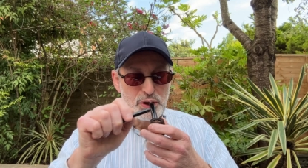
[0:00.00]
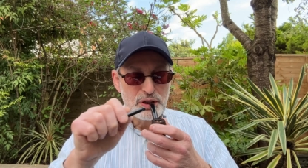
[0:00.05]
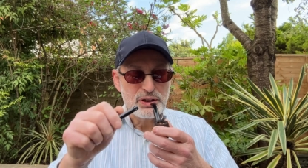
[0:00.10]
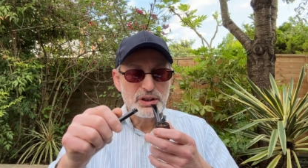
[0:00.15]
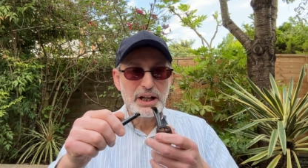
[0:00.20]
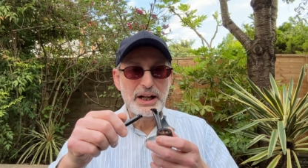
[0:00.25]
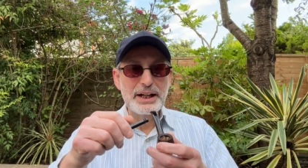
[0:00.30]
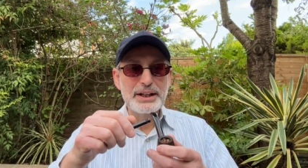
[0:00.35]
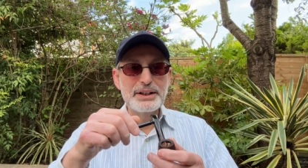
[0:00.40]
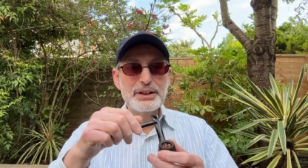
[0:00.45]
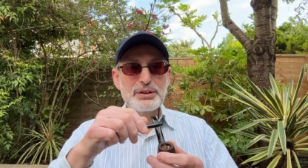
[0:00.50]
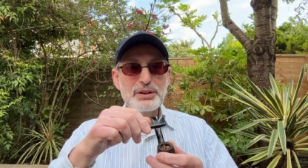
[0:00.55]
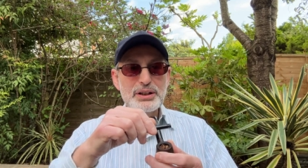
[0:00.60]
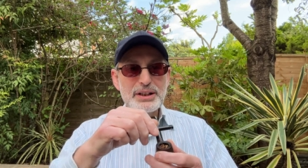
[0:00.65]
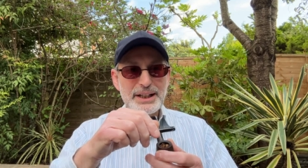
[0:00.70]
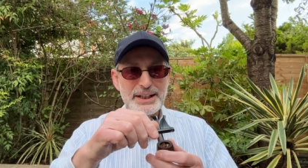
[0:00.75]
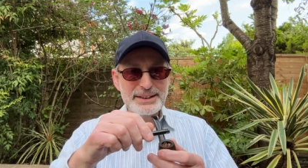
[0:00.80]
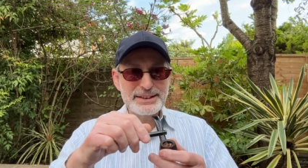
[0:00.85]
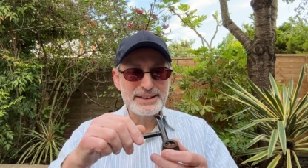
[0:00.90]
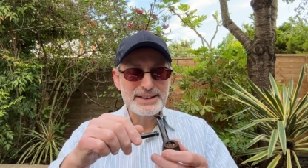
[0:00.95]
And you
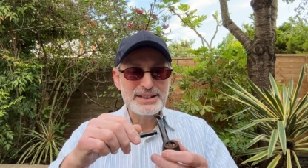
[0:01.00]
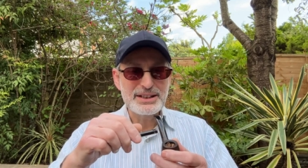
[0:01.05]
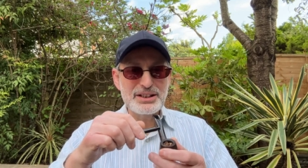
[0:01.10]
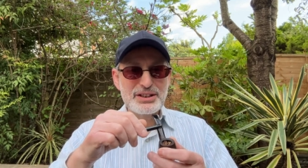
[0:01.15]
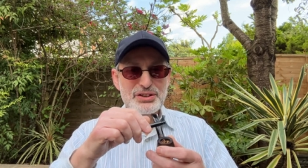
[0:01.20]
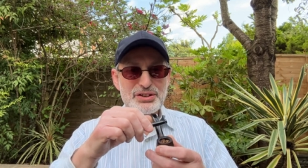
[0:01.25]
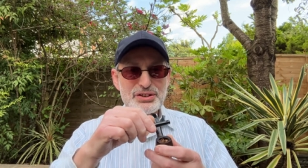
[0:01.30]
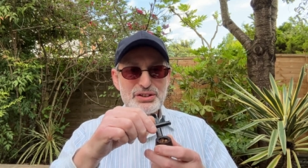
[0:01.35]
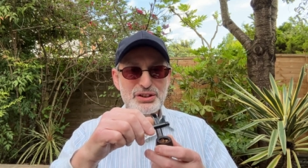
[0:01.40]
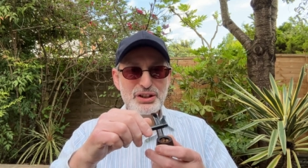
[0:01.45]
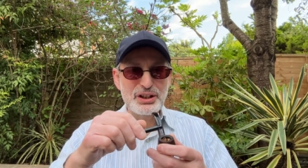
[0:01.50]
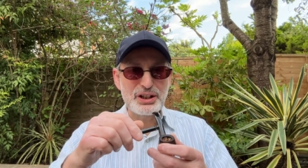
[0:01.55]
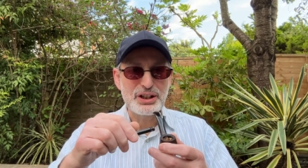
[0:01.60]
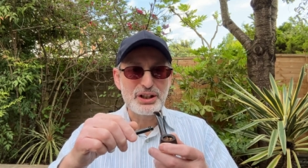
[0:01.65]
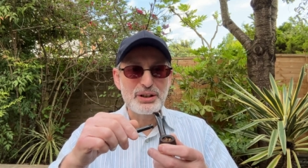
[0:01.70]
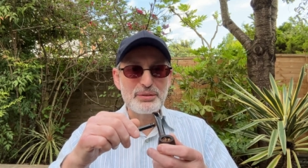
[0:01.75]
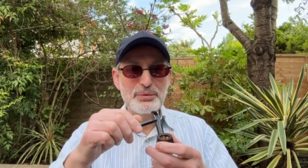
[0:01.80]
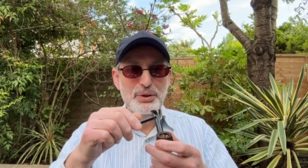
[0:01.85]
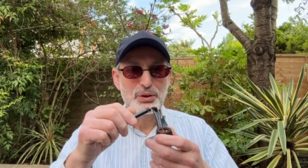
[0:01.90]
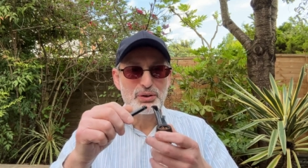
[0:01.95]
light it in
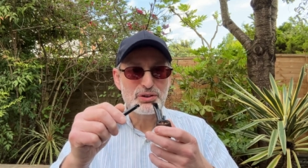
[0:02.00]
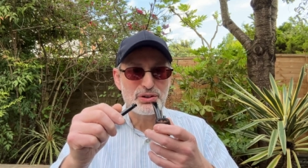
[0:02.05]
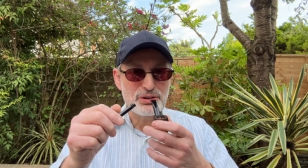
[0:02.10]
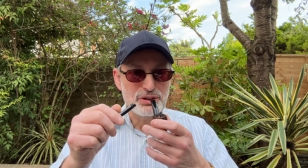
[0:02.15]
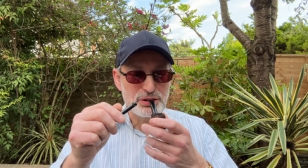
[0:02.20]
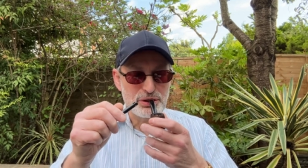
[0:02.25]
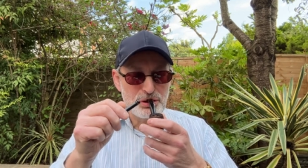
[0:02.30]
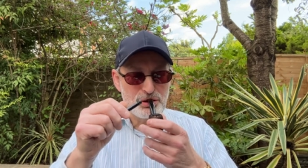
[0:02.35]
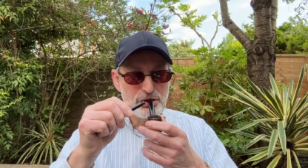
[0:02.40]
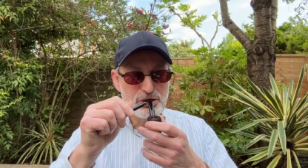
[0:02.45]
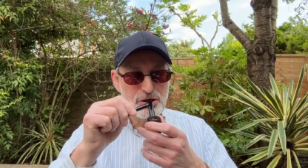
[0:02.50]
circular motions